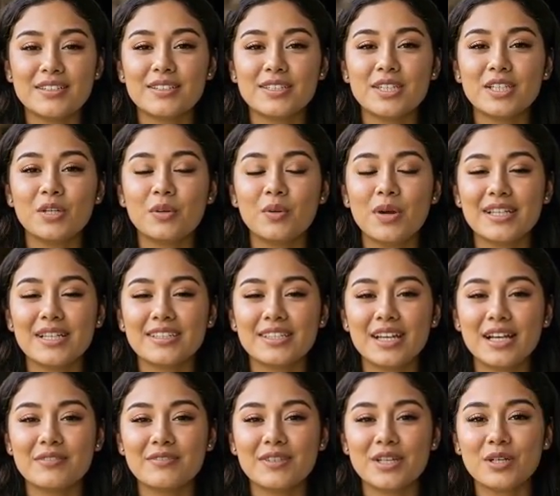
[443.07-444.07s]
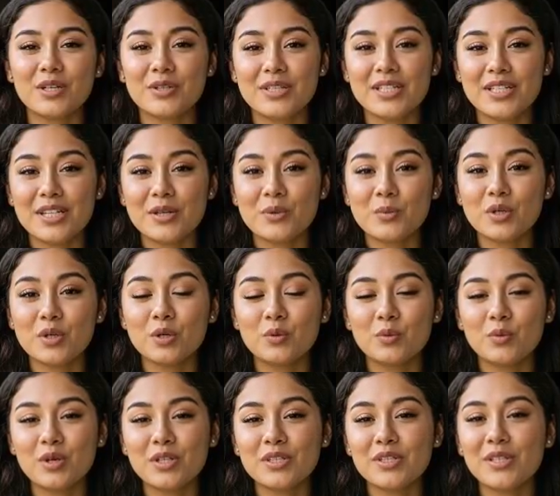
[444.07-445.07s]
The U.S. Navy used it in World
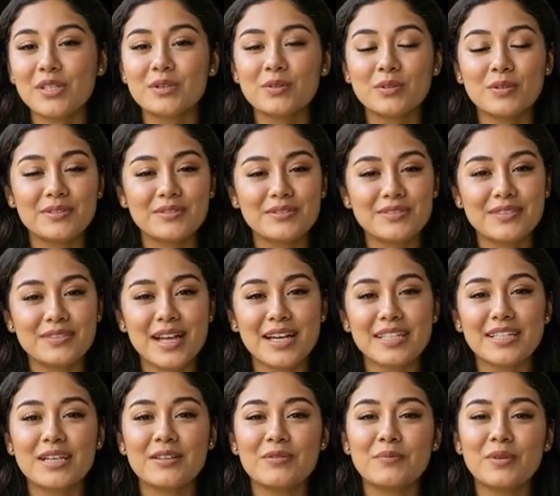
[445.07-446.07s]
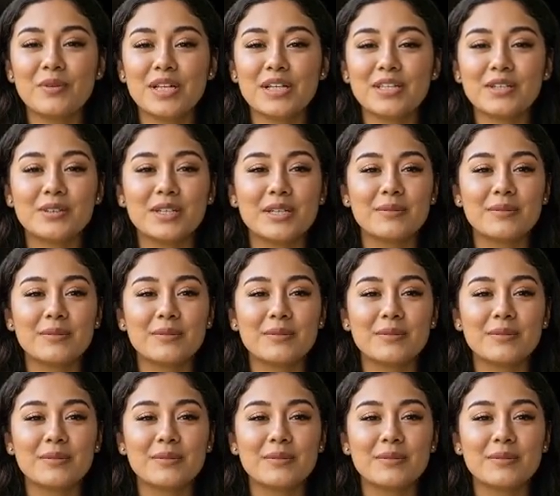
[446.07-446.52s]
War II, 1943